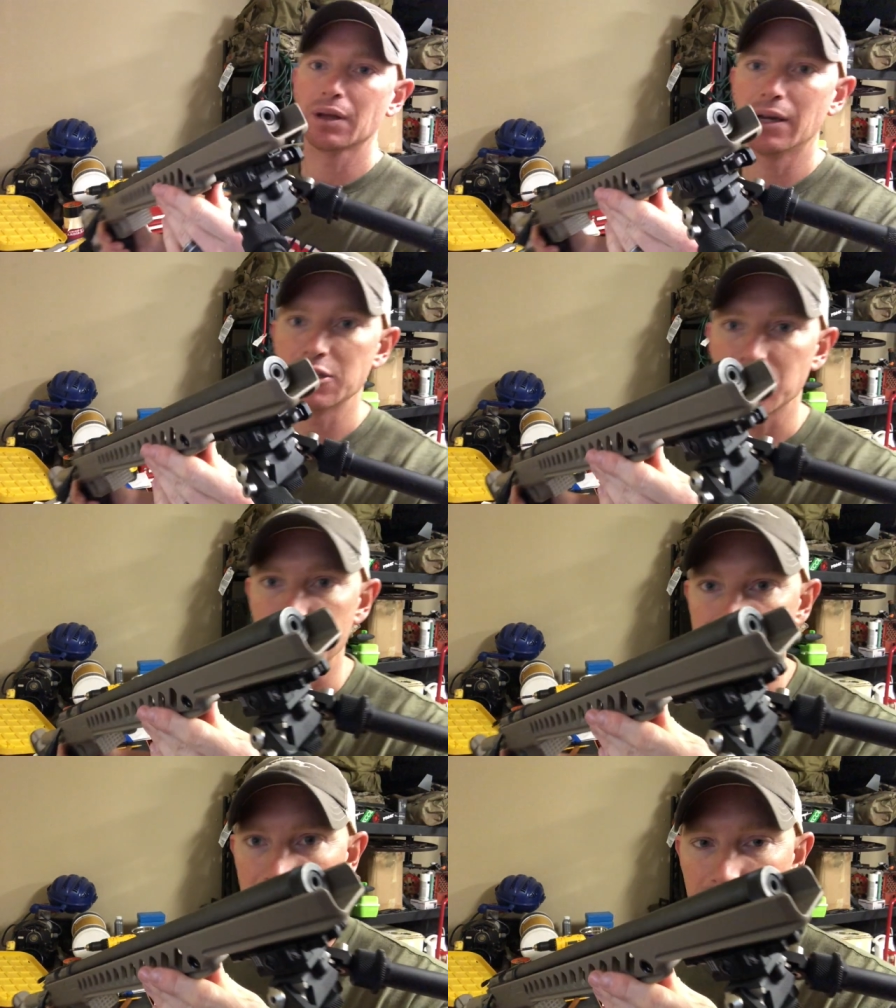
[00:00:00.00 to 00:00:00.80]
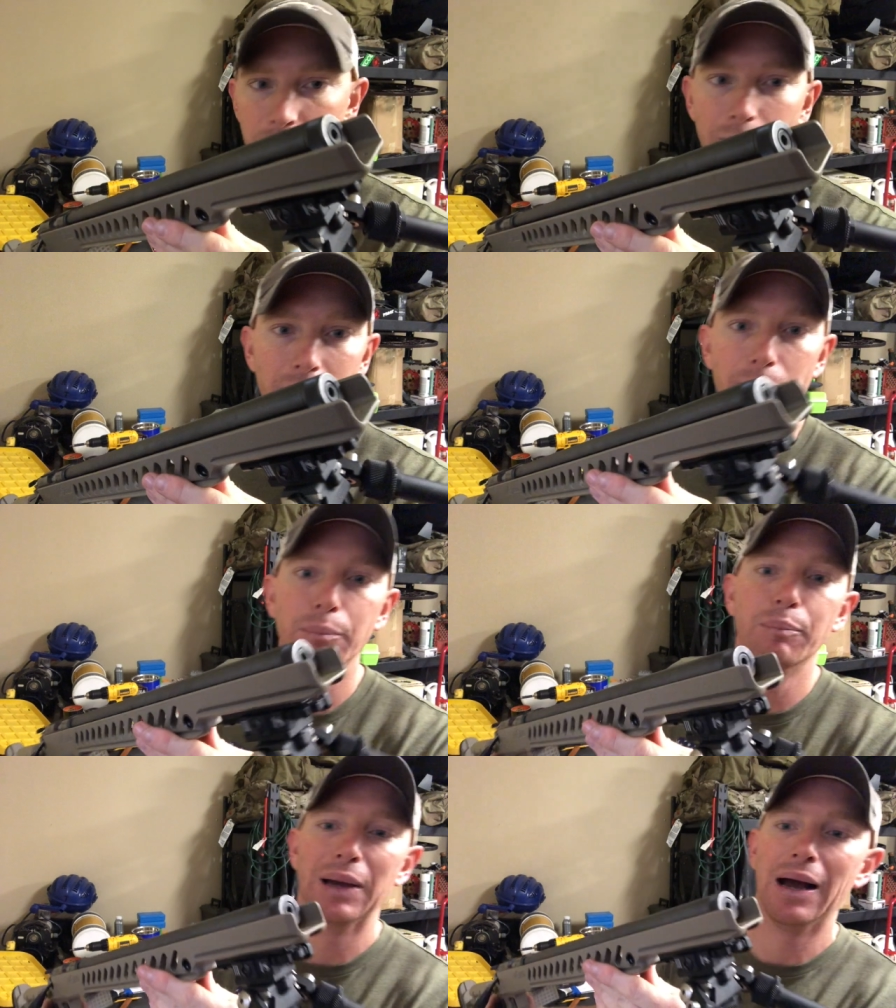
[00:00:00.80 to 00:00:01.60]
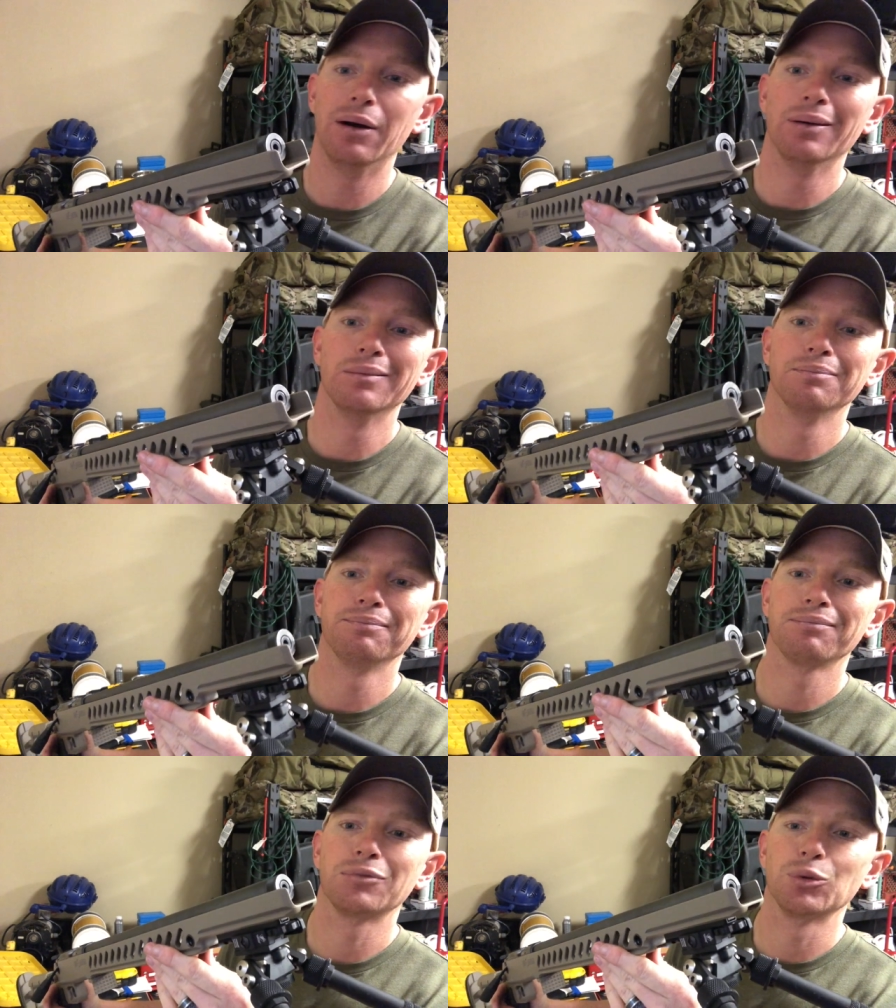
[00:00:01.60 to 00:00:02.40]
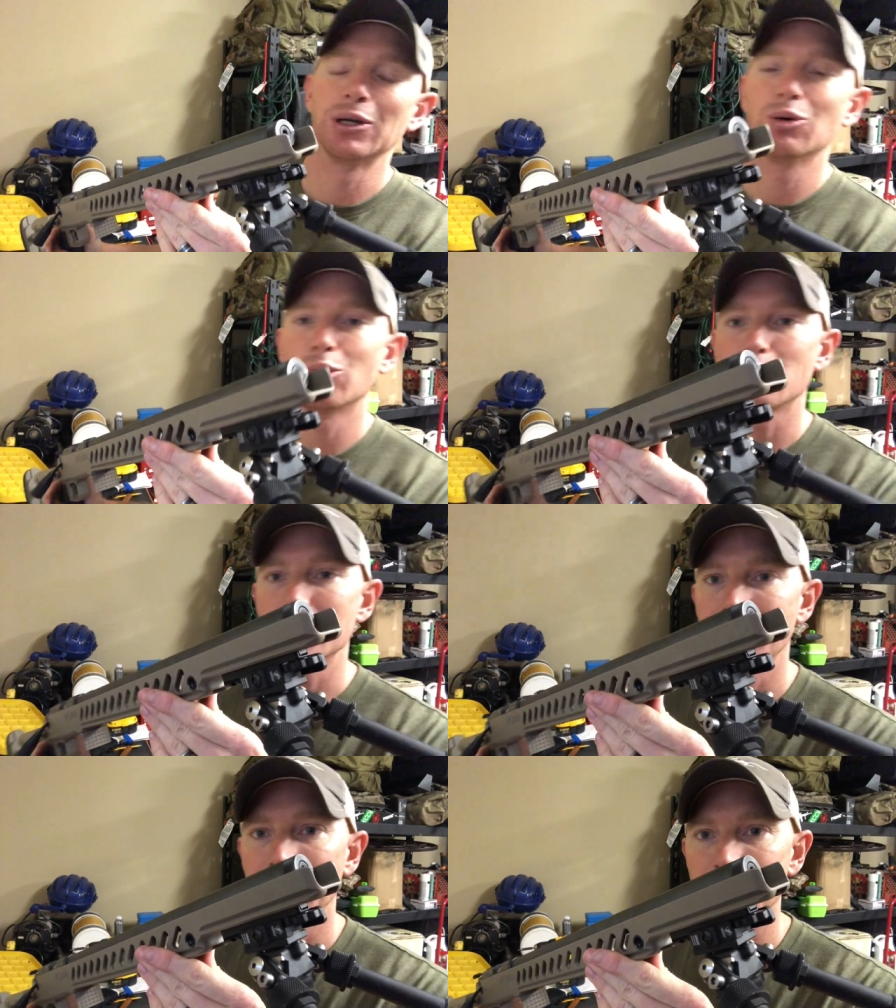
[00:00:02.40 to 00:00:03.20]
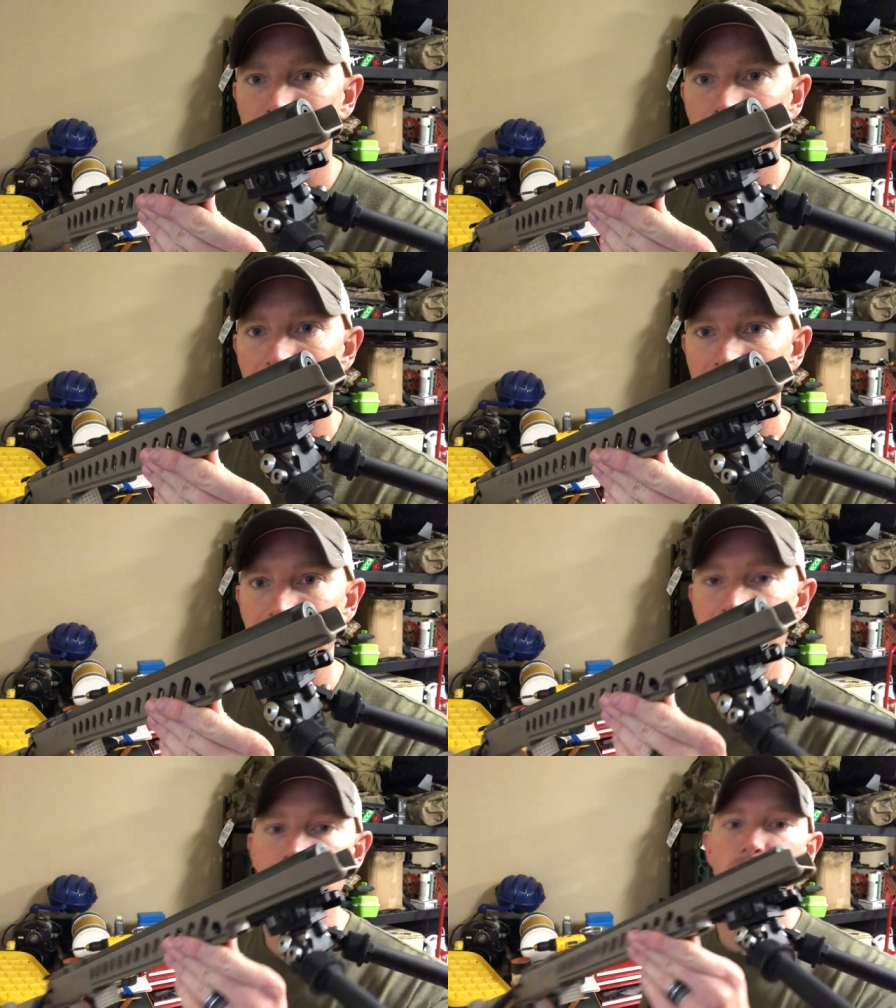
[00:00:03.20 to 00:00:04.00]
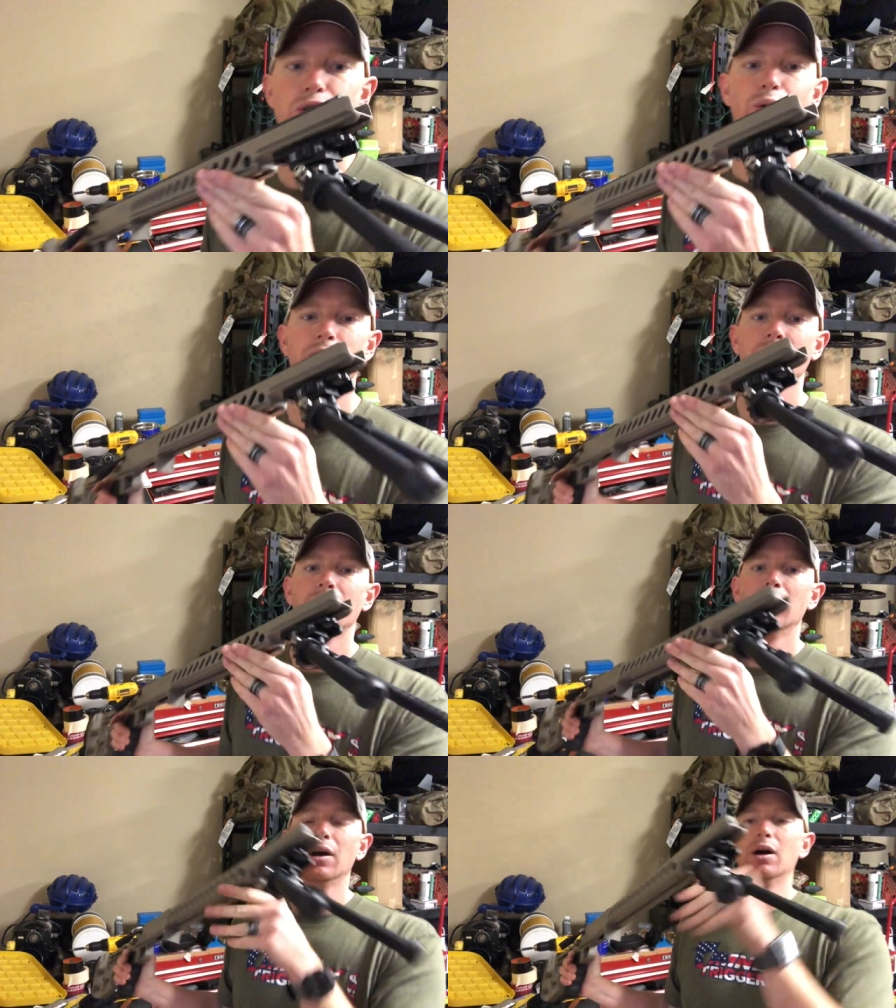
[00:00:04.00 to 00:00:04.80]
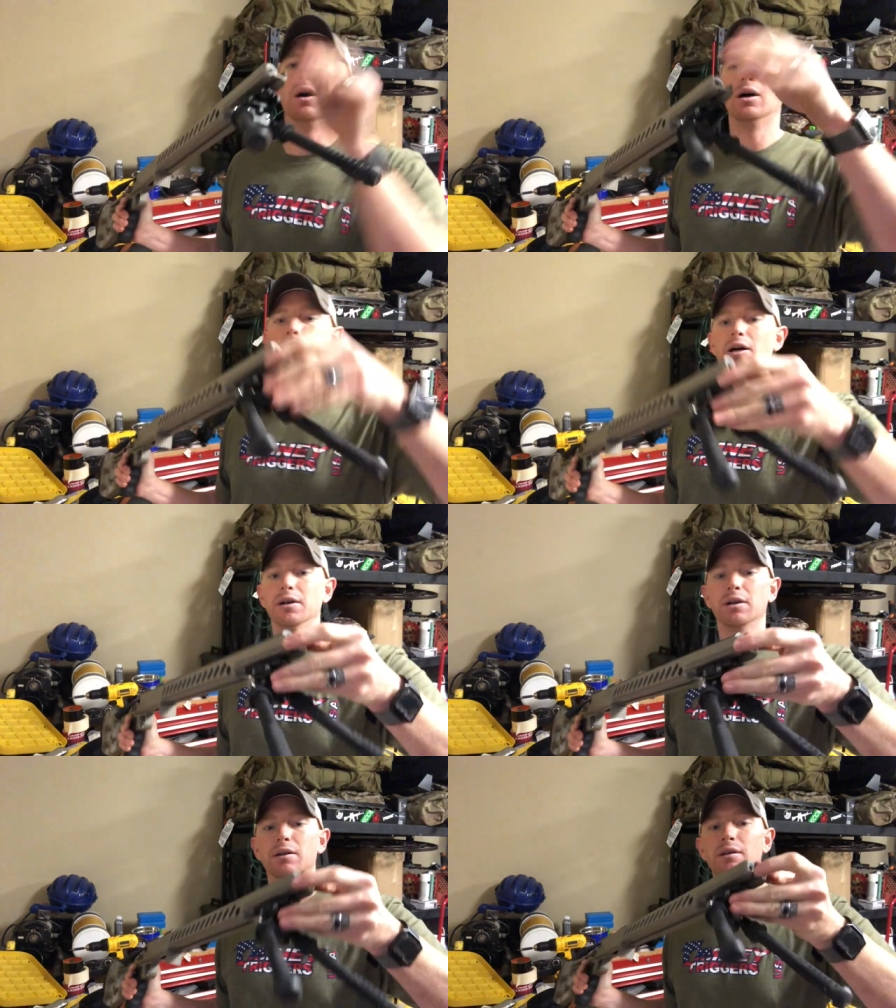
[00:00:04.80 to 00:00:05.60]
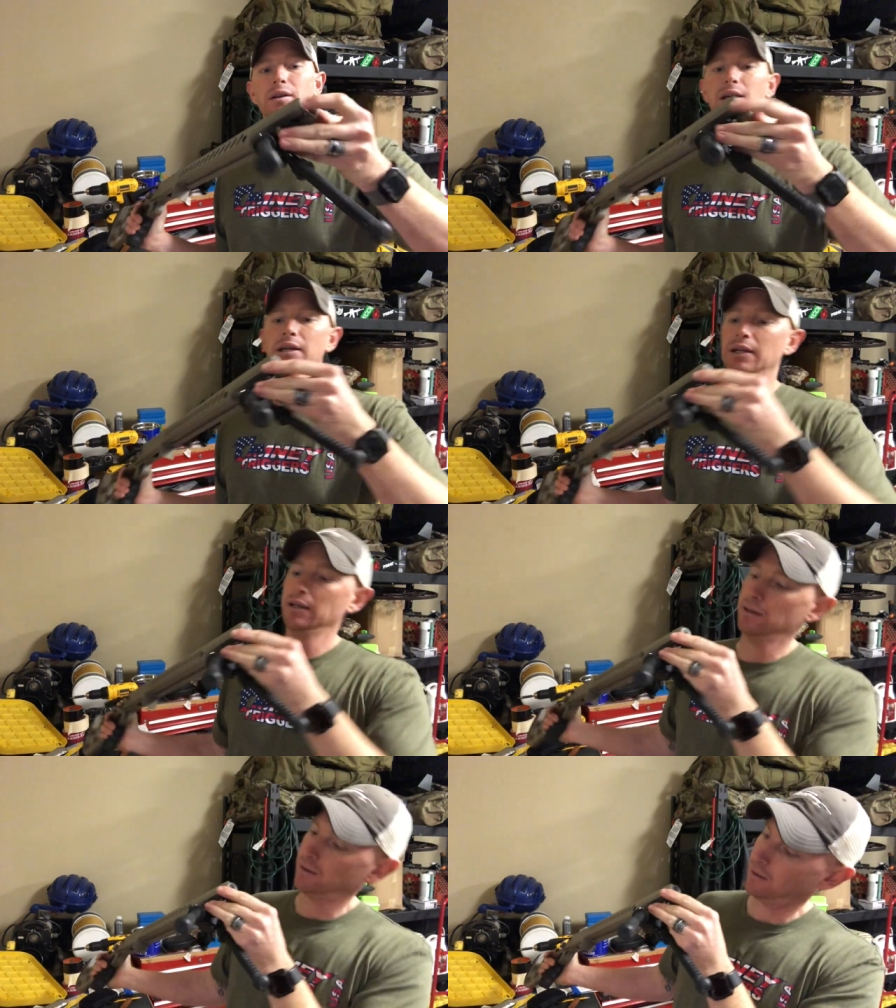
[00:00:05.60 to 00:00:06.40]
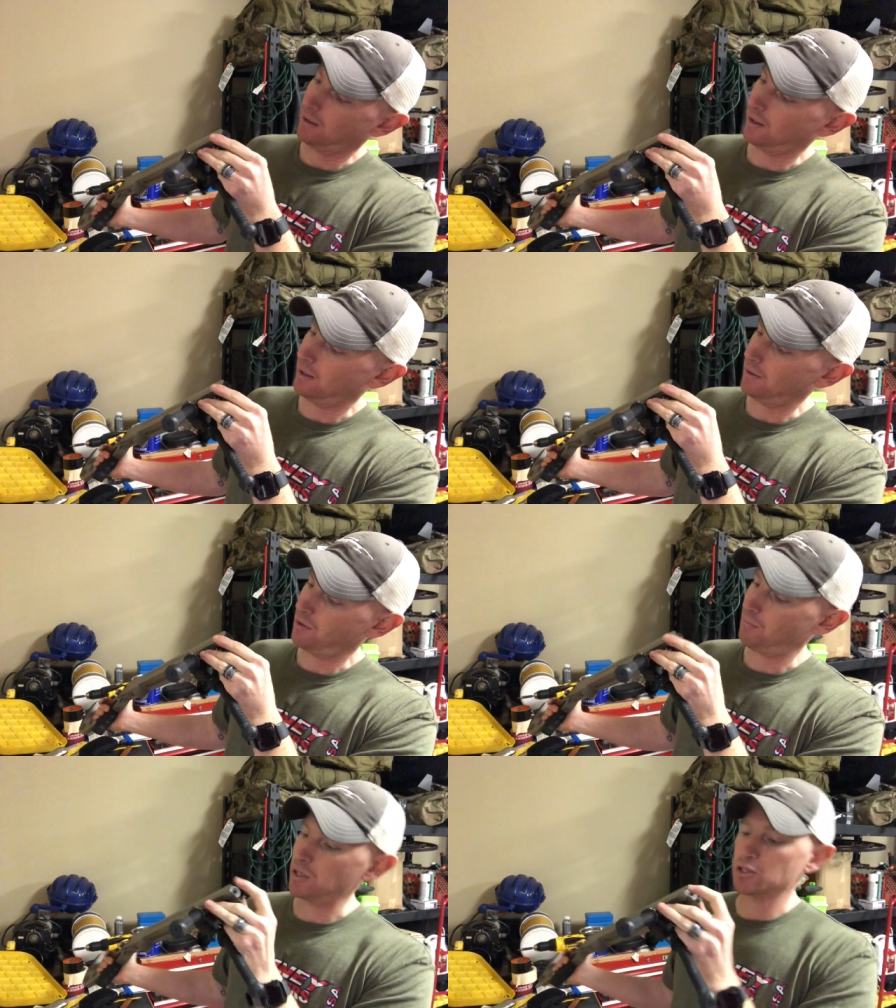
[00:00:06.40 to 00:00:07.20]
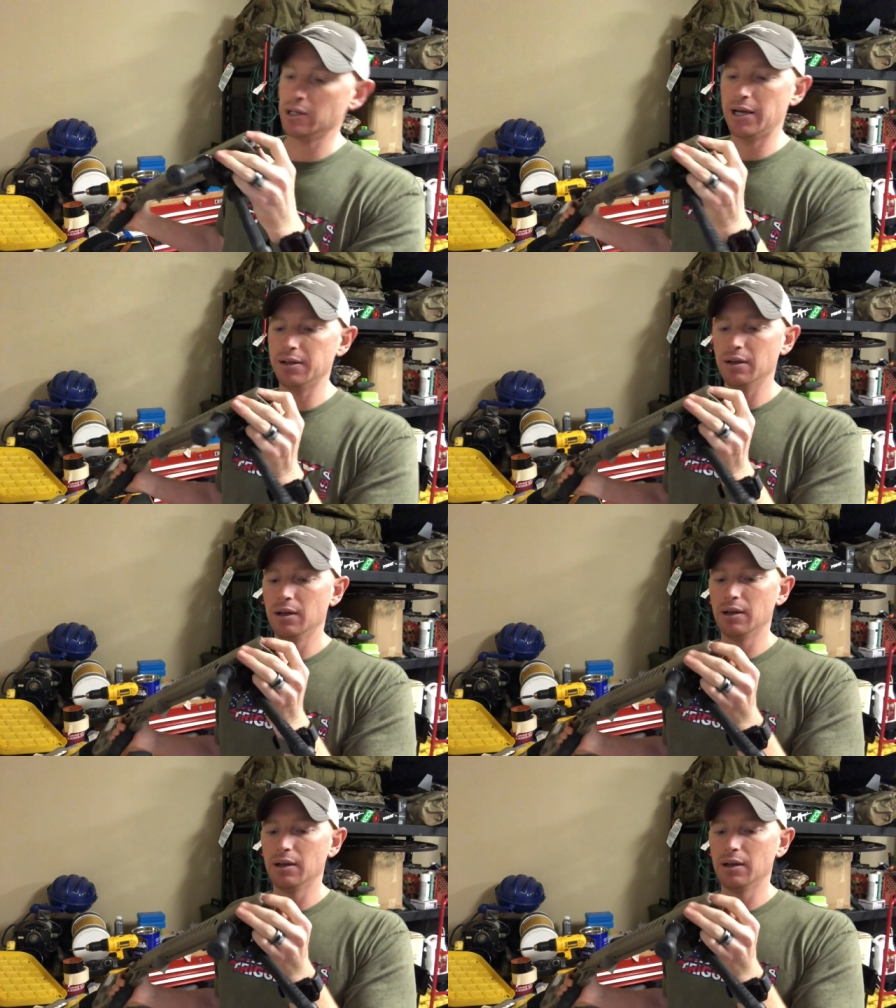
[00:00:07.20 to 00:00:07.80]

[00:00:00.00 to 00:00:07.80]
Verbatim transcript: As you can see, we're about 3/4 of an inch to a 1/2 inch short on the muzzle end.